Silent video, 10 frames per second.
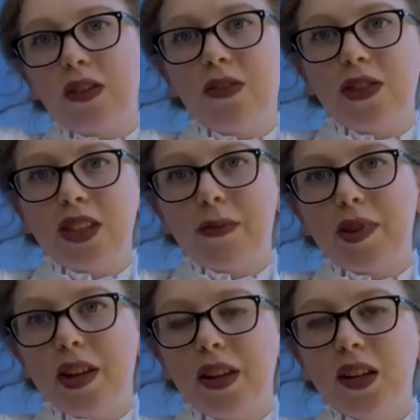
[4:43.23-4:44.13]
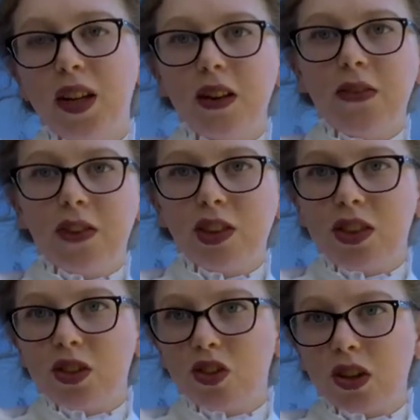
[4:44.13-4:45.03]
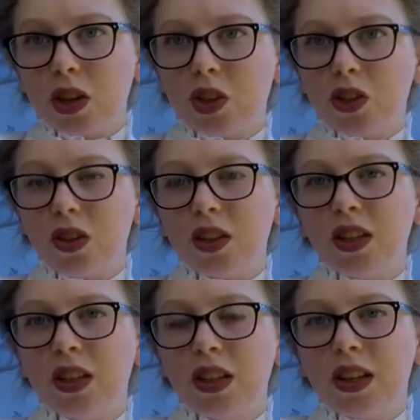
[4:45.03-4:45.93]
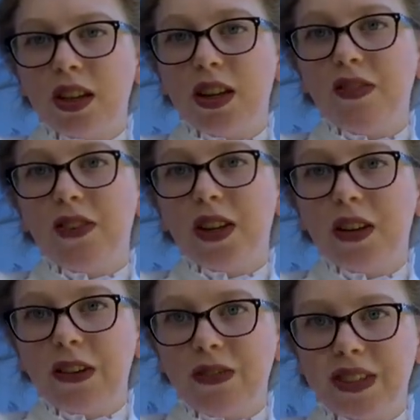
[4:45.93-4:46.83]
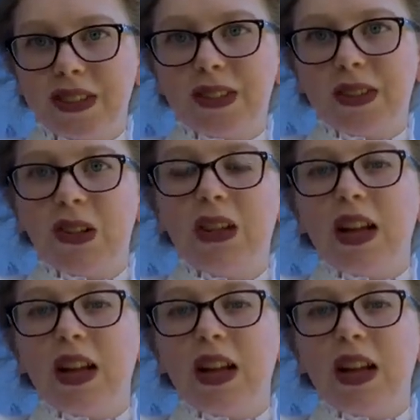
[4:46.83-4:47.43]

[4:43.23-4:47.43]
for something very structured and very physical.